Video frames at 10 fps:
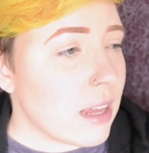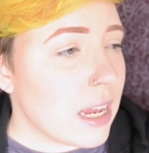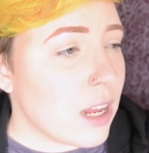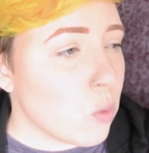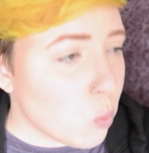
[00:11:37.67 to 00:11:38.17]

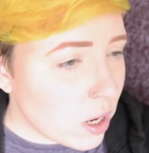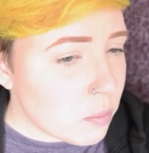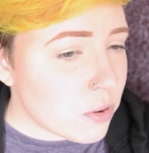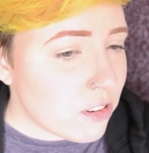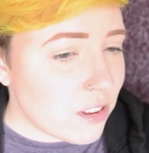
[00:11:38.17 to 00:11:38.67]
in
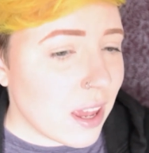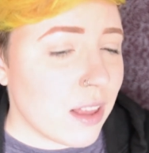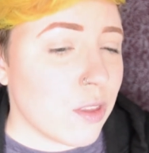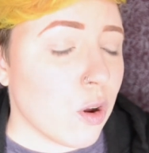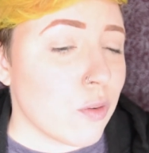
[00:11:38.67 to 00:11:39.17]

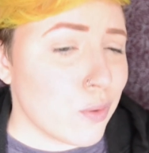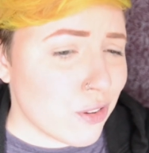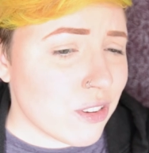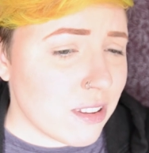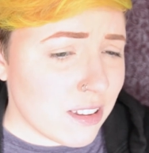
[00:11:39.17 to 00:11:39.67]
1% of
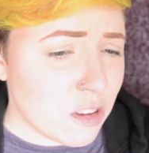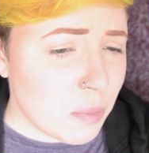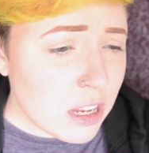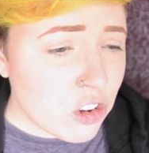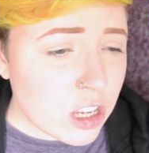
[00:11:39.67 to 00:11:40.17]
Wilson's disease
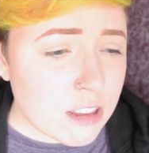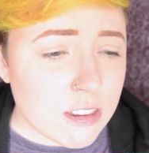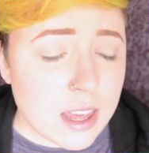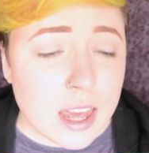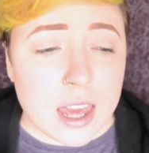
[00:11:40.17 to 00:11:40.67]
patients,